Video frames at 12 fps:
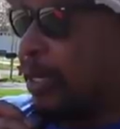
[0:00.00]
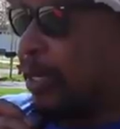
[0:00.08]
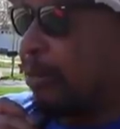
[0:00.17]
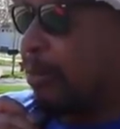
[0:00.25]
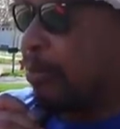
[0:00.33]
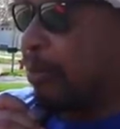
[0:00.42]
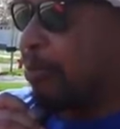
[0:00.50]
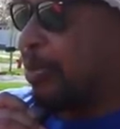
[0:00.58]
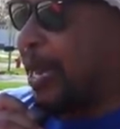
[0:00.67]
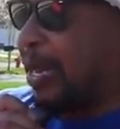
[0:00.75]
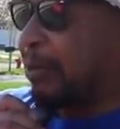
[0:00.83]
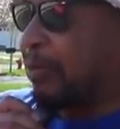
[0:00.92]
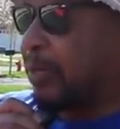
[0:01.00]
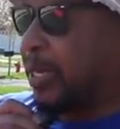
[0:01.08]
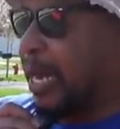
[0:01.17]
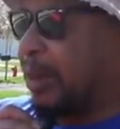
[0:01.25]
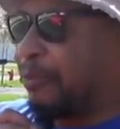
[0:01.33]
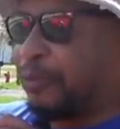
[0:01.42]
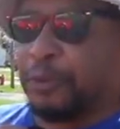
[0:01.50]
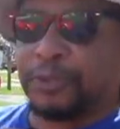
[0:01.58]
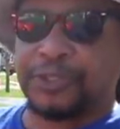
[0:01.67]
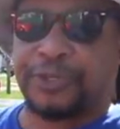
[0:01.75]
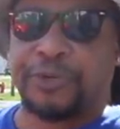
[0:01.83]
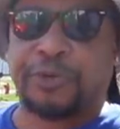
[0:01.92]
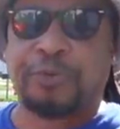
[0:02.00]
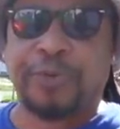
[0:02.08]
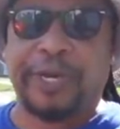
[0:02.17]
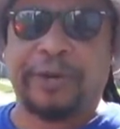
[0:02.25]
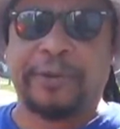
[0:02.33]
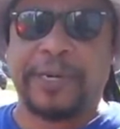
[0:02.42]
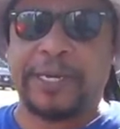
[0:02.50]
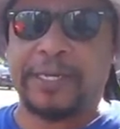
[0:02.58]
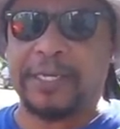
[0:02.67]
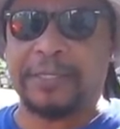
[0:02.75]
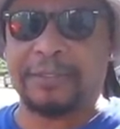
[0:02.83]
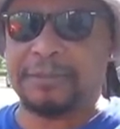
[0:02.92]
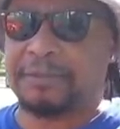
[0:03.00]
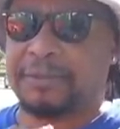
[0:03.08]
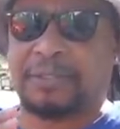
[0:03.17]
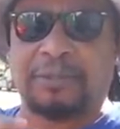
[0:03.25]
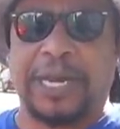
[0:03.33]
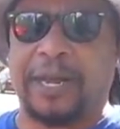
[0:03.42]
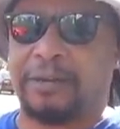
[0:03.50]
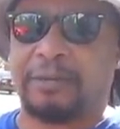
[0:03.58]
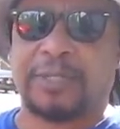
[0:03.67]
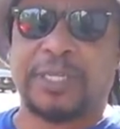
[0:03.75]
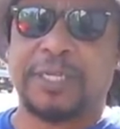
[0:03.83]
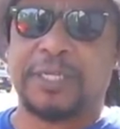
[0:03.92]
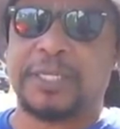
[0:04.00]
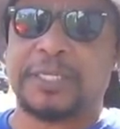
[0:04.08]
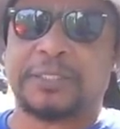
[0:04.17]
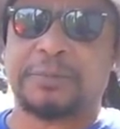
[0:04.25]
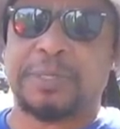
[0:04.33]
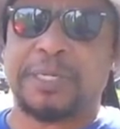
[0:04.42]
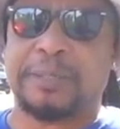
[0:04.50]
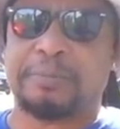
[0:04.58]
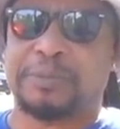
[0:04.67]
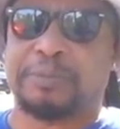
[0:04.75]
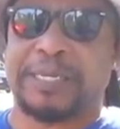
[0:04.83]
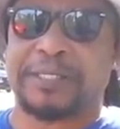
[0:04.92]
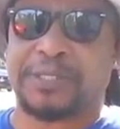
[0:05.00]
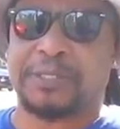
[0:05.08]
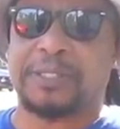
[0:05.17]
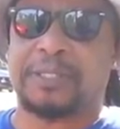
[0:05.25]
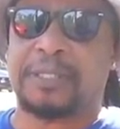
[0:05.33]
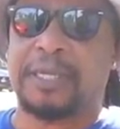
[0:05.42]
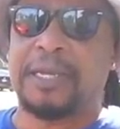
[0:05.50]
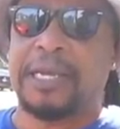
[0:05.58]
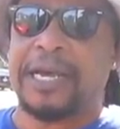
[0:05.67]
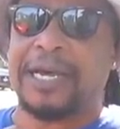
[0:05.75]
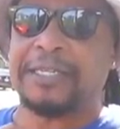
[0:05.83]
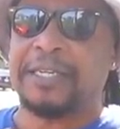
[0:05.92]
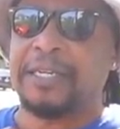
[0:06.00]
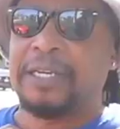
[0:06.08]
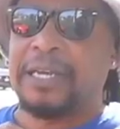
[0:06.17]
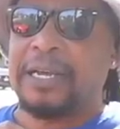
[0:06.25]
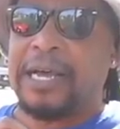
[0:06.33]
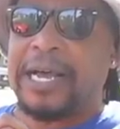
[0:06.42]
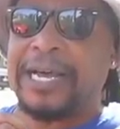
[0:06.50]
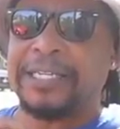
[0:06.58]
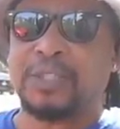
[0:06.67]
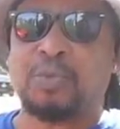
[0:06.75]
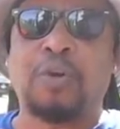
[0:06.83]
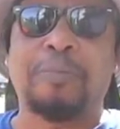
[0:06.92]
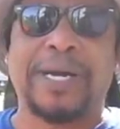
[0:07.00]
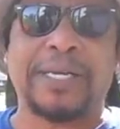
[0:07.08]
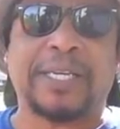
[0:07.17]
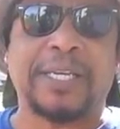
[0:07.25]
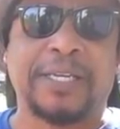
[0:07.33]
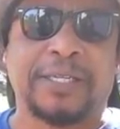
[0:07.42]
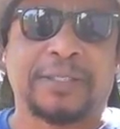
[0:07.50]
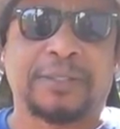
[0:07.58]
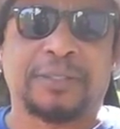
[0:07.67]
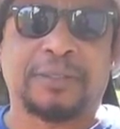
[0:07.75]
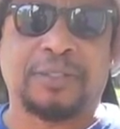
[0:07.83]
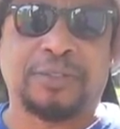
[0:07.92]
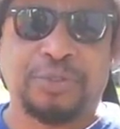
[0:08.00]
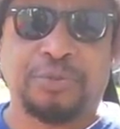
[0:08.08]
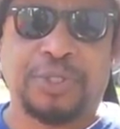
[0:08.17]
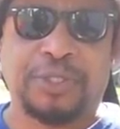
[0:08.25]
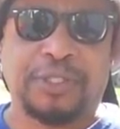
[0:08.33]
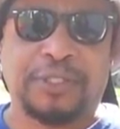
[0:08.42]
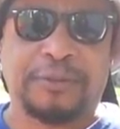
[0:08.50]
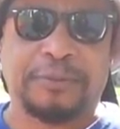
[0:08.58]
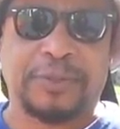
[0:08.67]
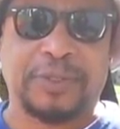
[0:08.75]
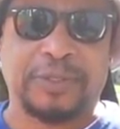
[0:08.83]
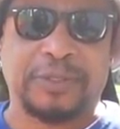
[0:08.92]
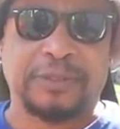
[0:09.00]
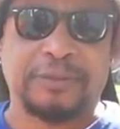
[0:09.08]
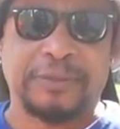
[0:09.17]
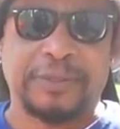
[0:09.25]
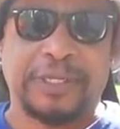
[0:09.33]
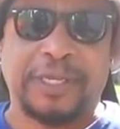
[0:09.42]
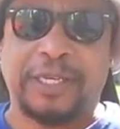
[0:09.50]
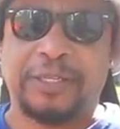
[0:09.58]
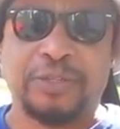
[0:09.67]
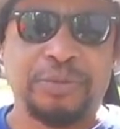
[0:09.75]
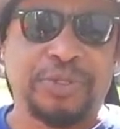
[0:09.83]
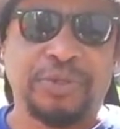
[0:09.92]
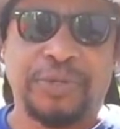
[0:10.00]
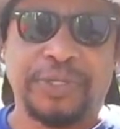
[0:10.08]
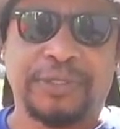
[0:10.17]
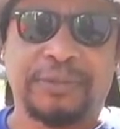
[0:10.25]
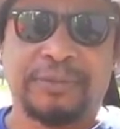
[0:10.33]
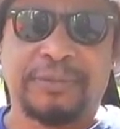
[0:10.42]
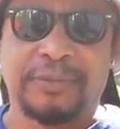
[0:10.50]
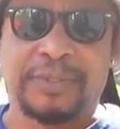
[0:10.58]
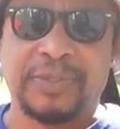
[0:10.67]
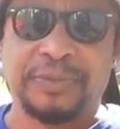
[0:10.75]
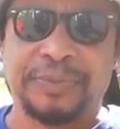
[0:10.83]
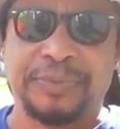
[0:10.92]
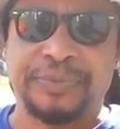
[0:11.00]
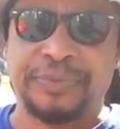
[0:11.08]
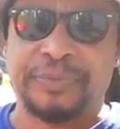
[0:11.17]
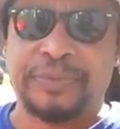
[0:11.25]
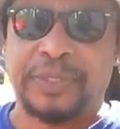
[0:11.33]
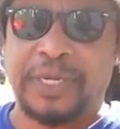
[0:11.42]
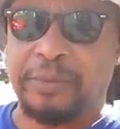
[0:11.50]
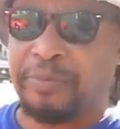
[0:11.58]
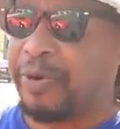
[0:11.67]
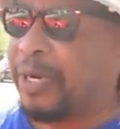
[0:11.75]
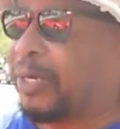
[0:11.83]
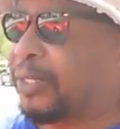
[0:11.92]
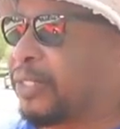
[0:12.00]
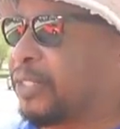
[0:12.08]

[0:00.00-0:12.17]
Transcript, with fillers: um, Pop, I'm full circle now. Hey, dude, I don't need nothing, man. But my son, I I just want my kids to do good, and you doing it. I'm proud